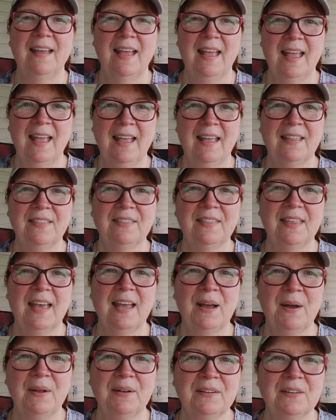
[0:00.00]
and
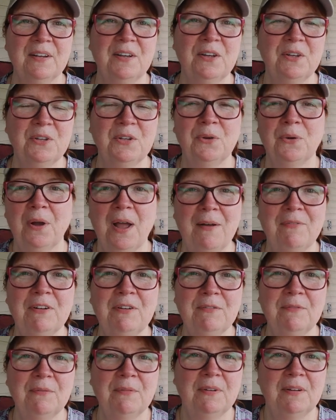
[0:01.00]
that you're
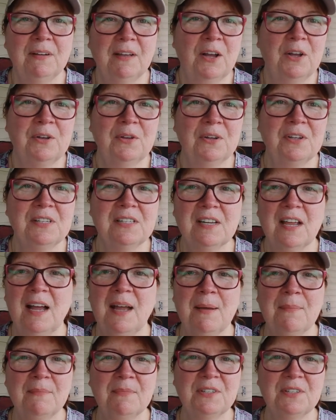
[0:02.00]
having a good time